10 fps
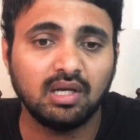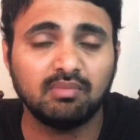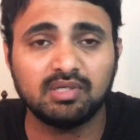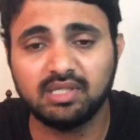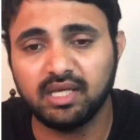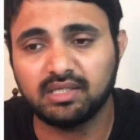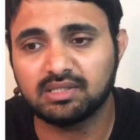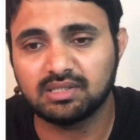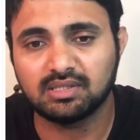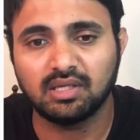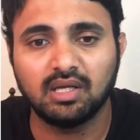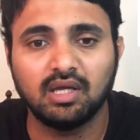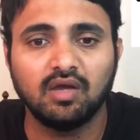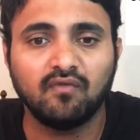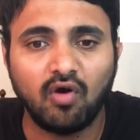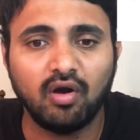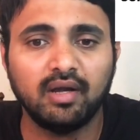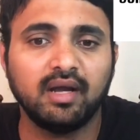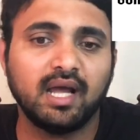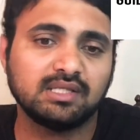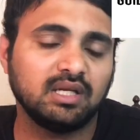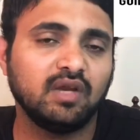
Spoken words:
Number 6, foreign national